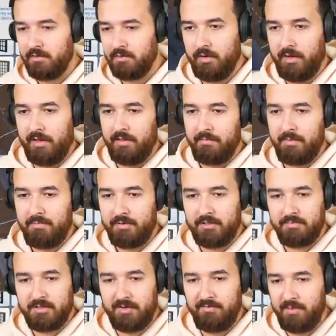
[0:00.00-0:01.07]
Okay, let me put some
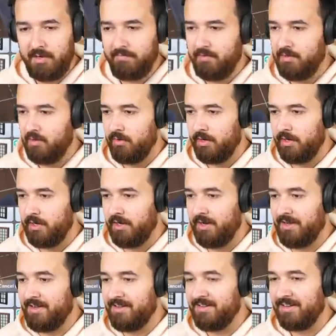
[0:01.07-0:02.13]
stuff in my inventory
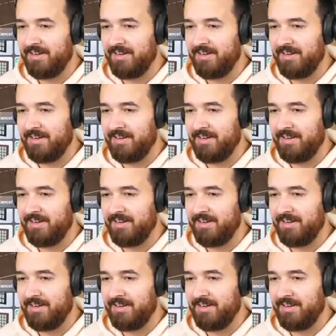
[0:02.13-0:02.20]
because